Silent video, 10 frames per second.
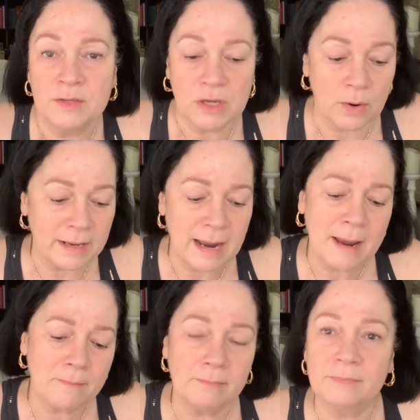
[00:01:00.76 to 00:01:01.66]
So,
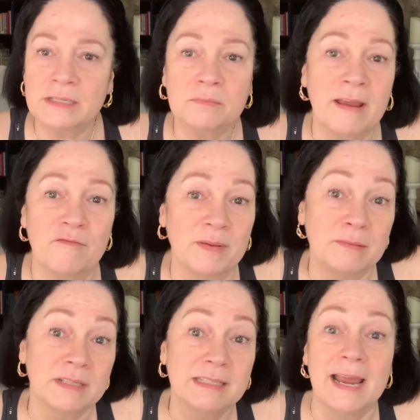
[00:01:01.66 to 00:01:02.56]
this may have
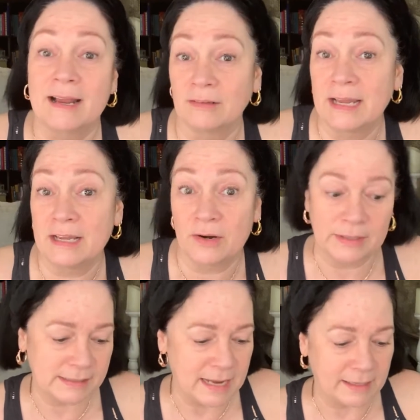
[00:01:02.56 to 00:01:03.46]
been a mistake, I'll let you
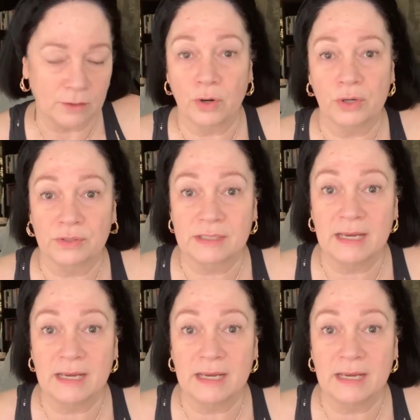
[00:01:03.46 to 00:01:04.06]
know in a second, or you'll